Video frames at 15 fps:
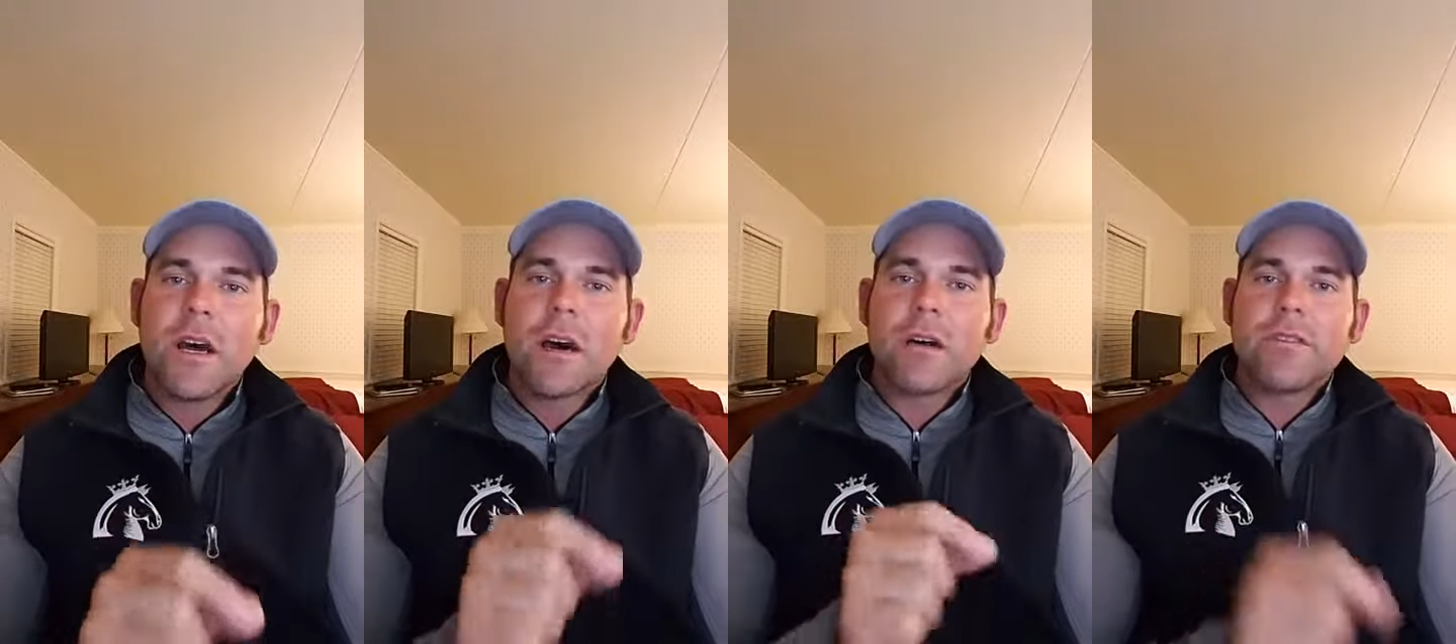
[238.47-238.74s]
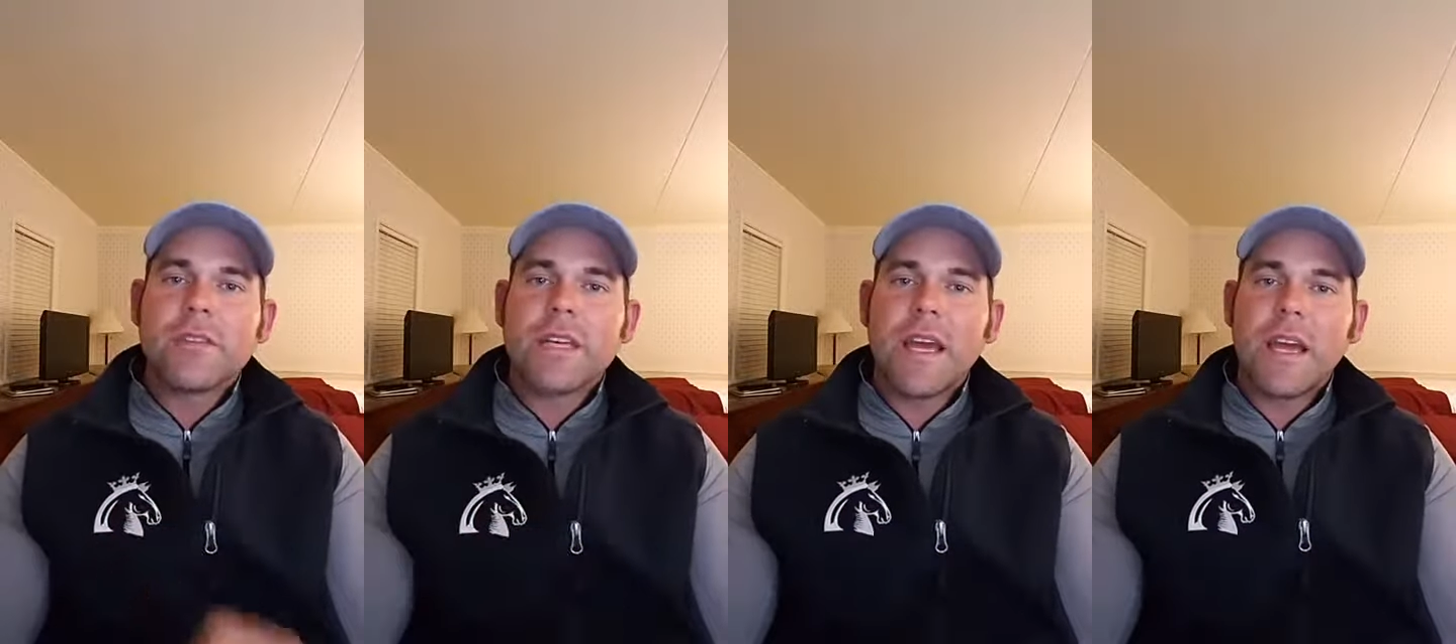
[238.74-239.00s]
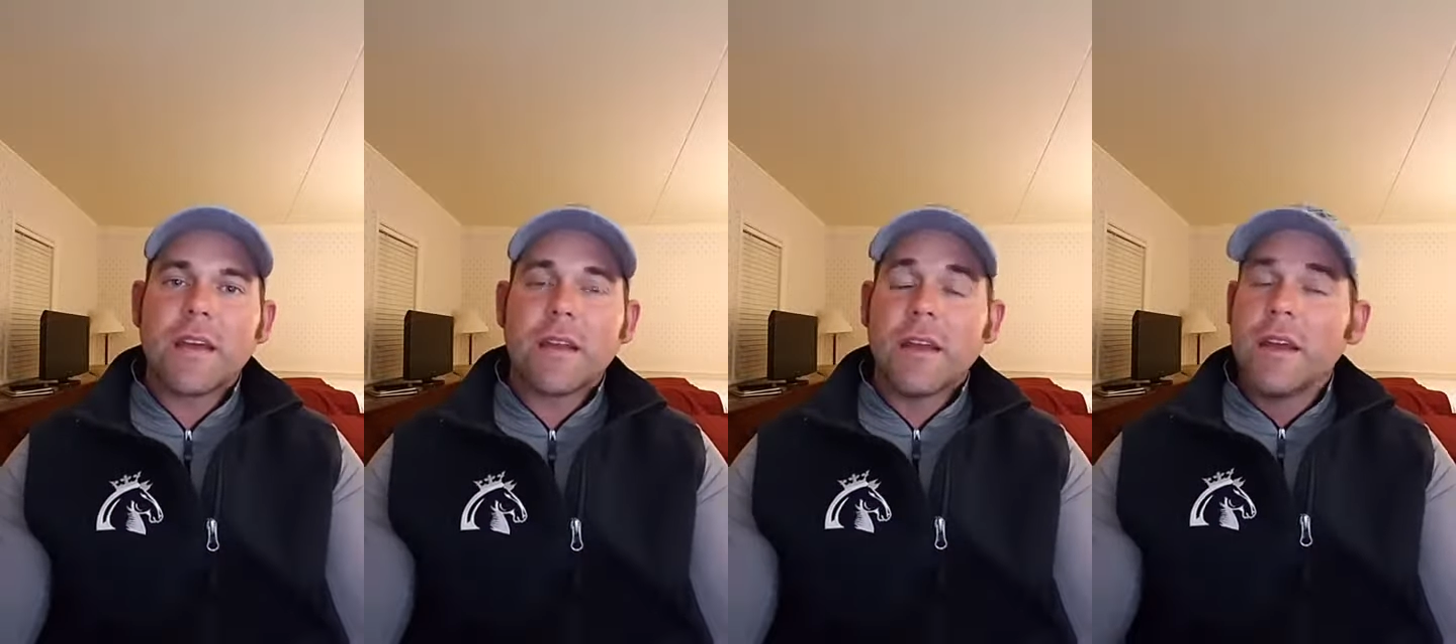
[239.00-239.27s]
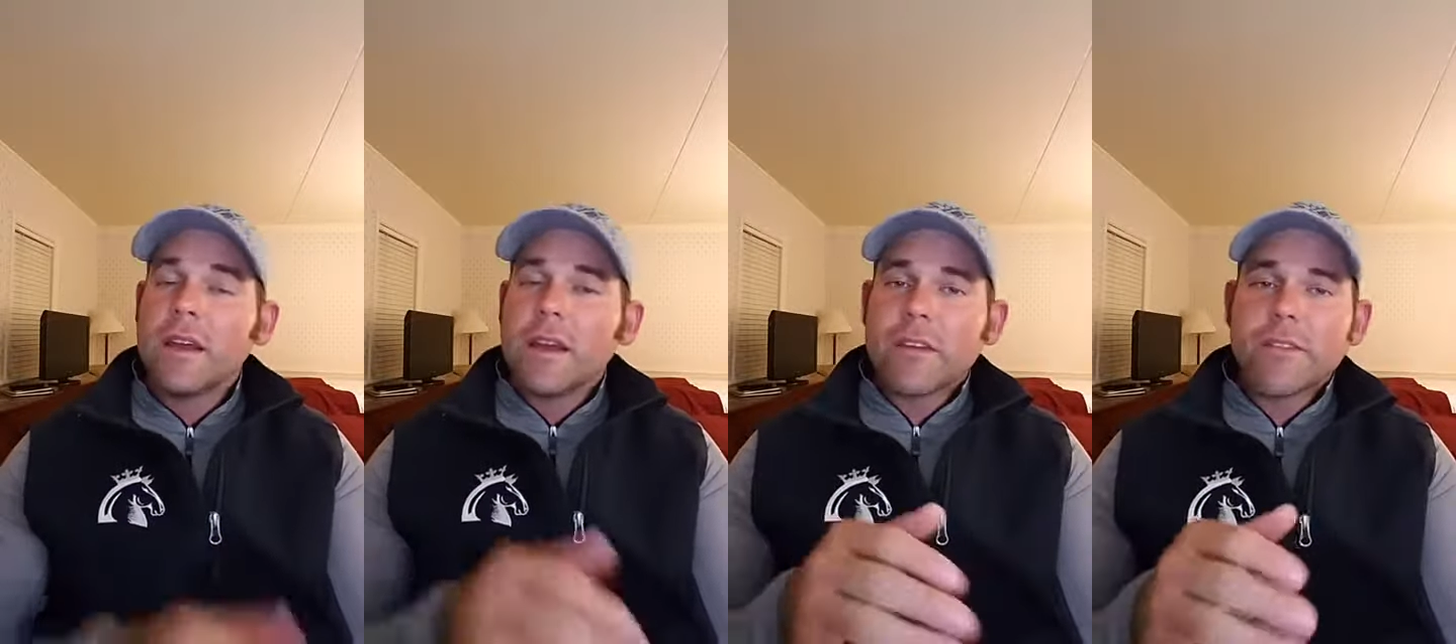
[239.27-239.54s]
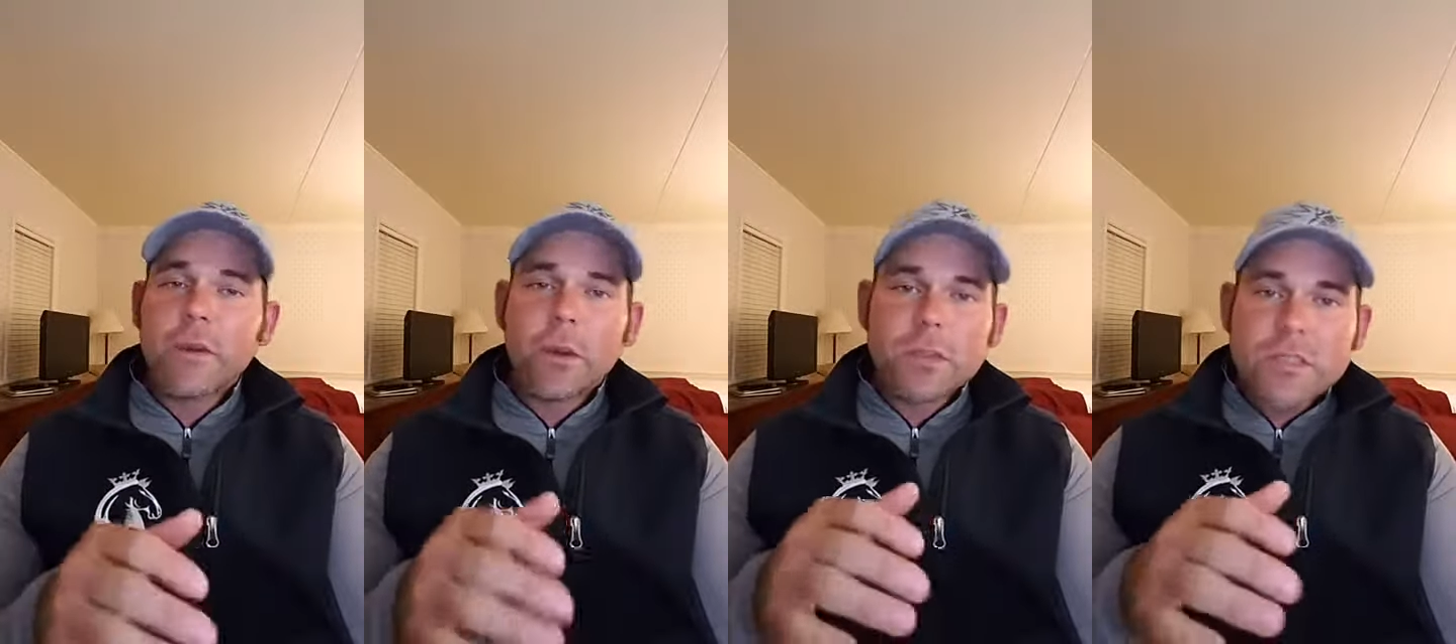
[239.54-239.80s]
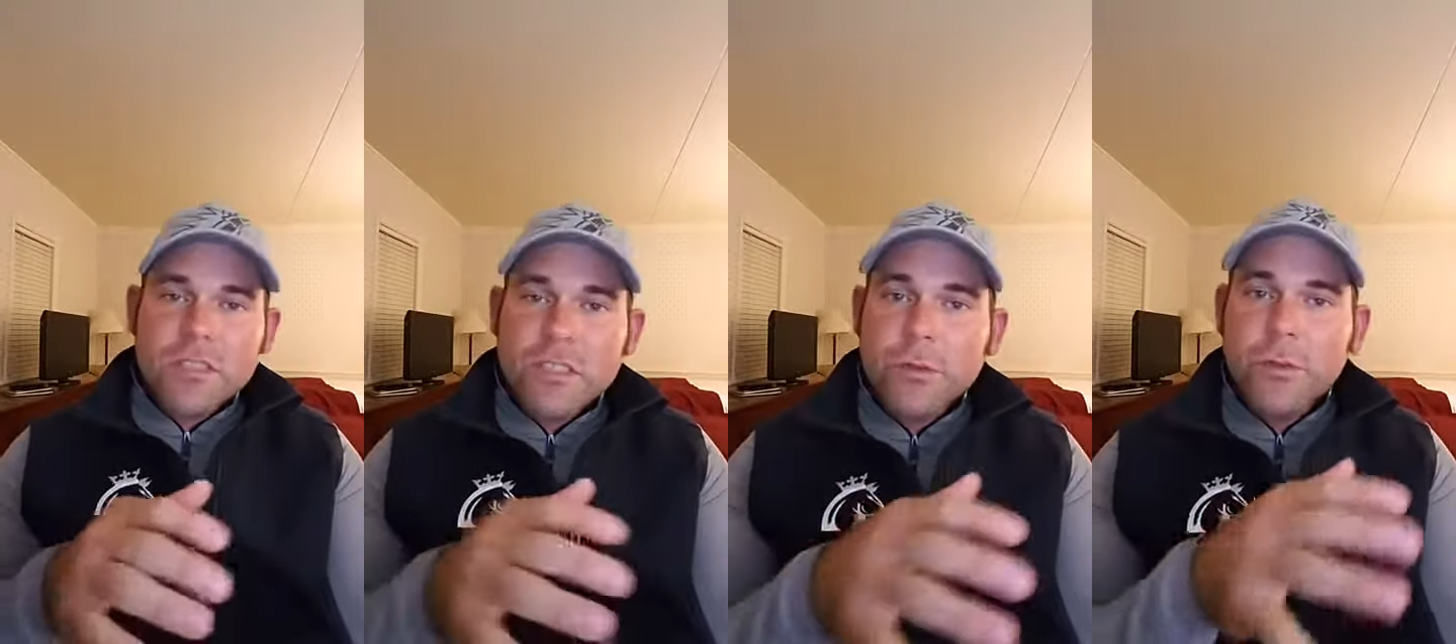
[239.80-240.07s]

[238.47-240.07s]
of the gait. If the horse is